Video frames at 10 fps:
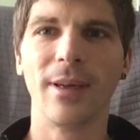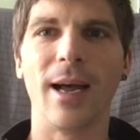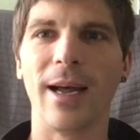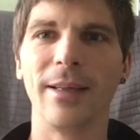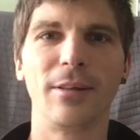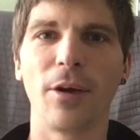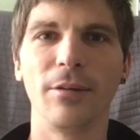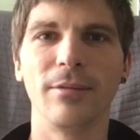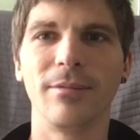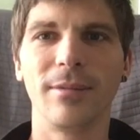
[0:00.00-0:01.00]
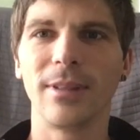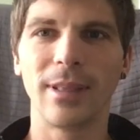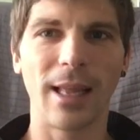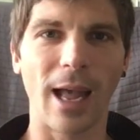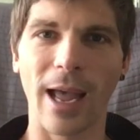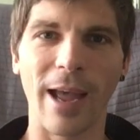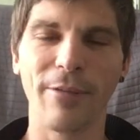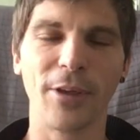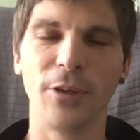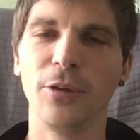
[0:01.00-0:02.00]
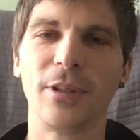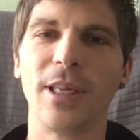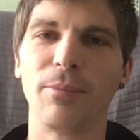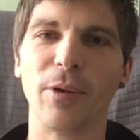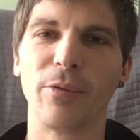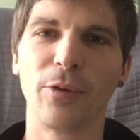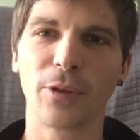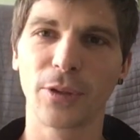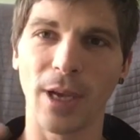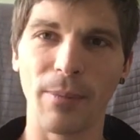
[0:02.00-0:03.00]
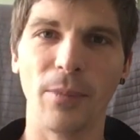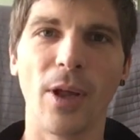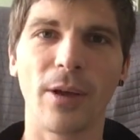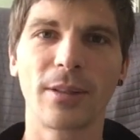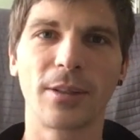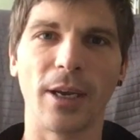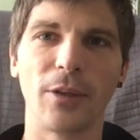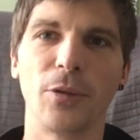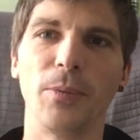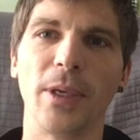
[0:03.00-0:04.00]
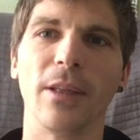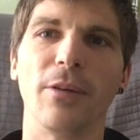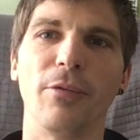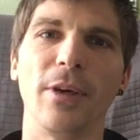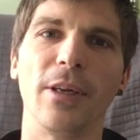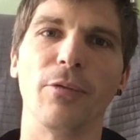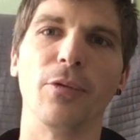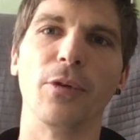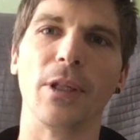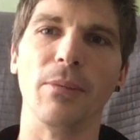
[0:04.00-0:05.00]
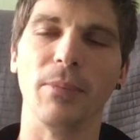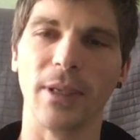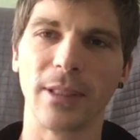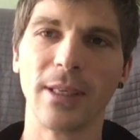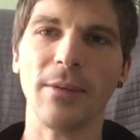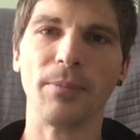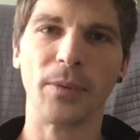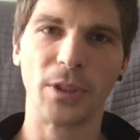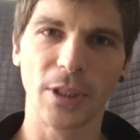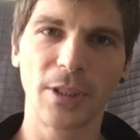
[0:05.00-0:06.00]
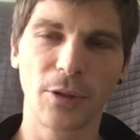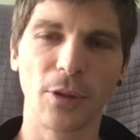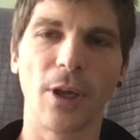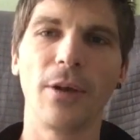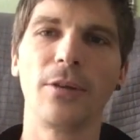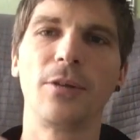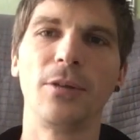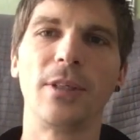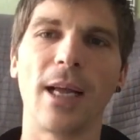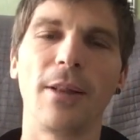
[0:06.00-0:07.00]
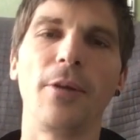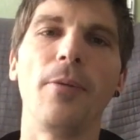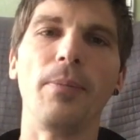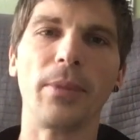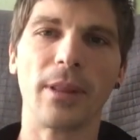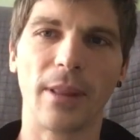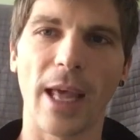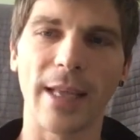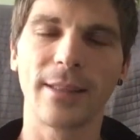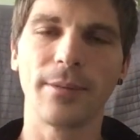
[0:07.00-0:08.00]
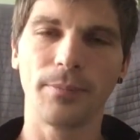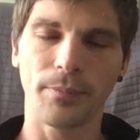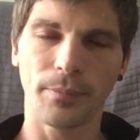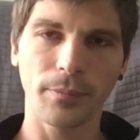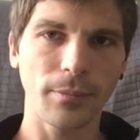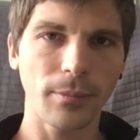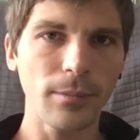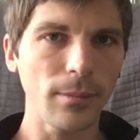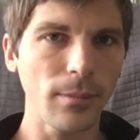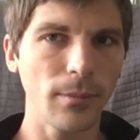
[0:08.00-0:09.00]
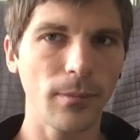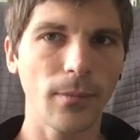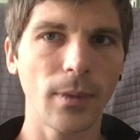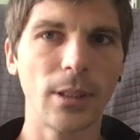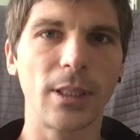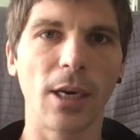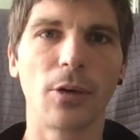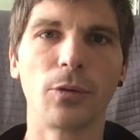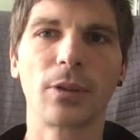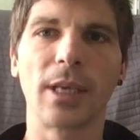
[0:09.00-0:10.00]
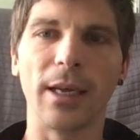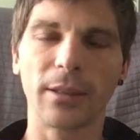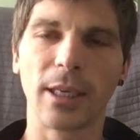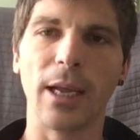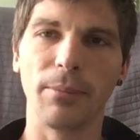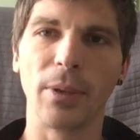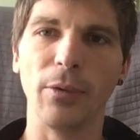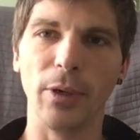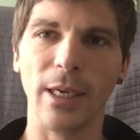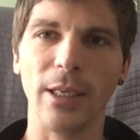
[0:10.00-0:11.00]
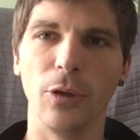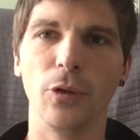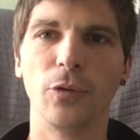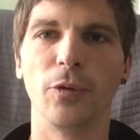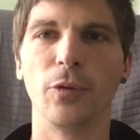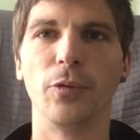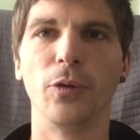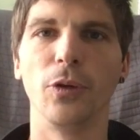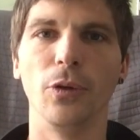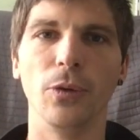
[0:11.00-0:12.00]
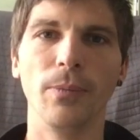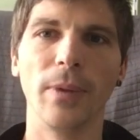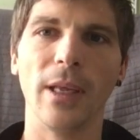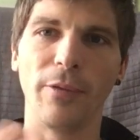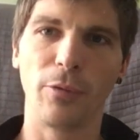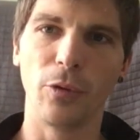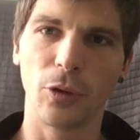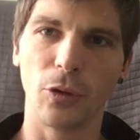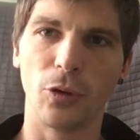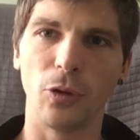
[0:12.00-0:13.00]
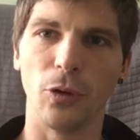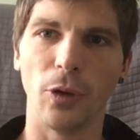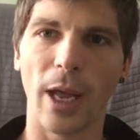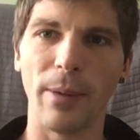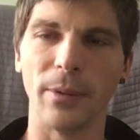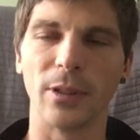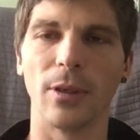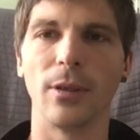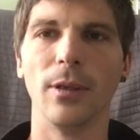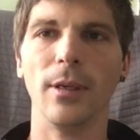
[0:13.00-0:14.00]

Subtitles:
I haven't used it before, so I'm not going to be an affiliate for them. But just to tell you that Jungle Scout can be really useful for you if you choose to do Amazon.